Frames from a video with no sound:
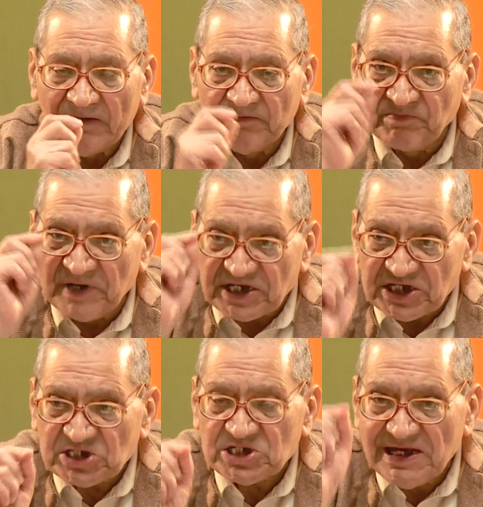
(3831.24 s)

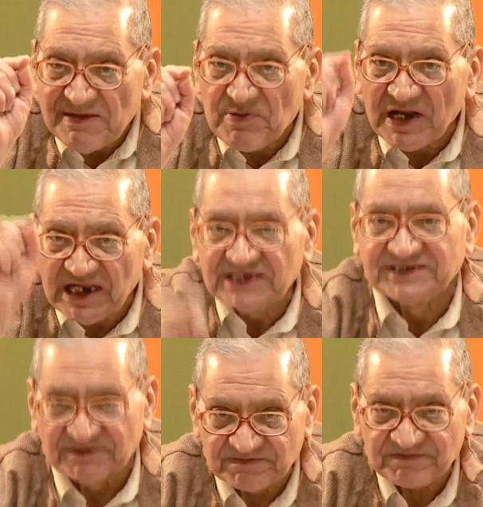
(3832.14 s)
British
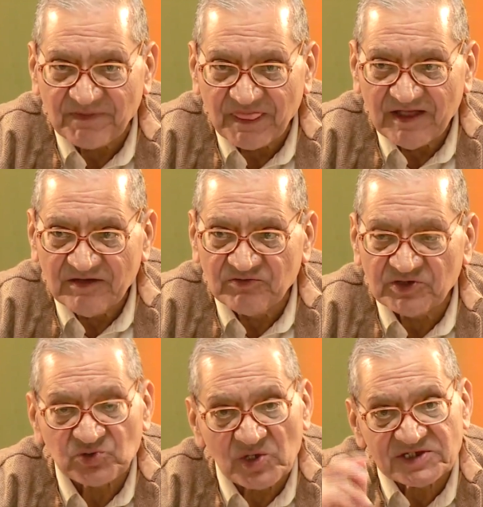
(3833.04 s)
liberalism,
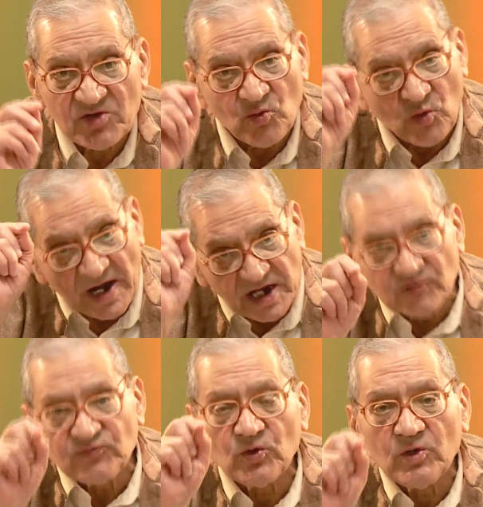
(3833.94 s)
which was a
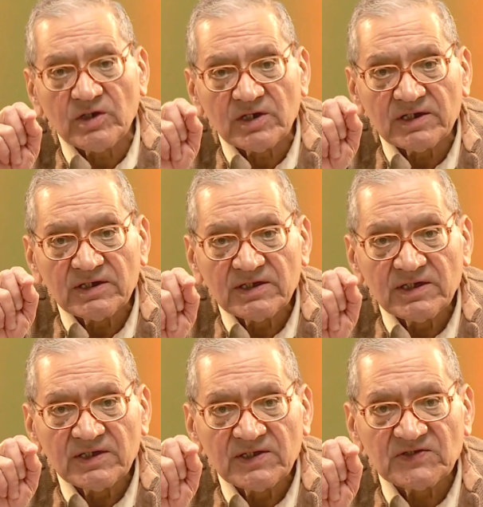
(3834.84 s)
wonderful
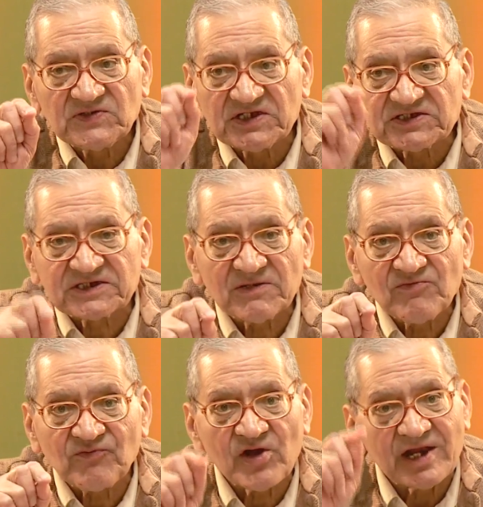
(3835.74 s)

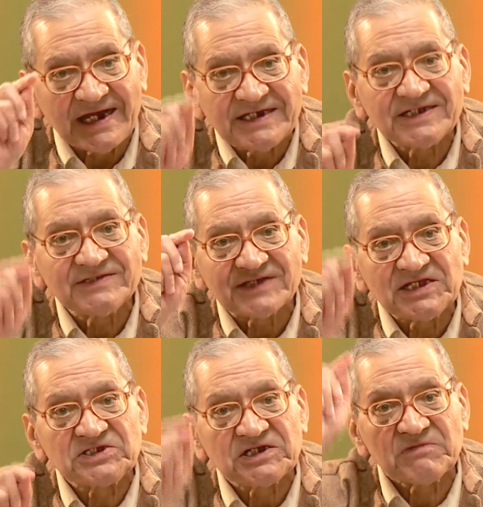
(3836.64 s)
system for 19th
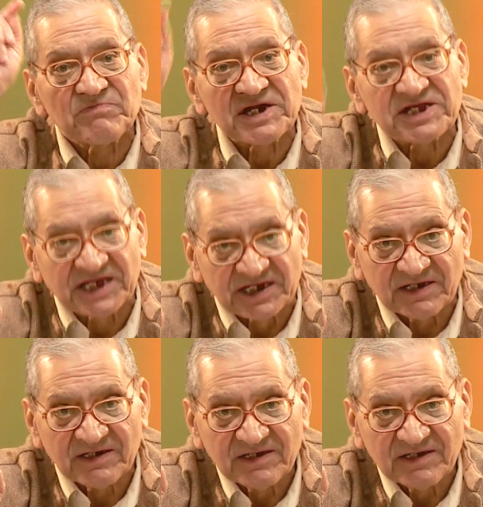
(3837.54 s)
century Britain,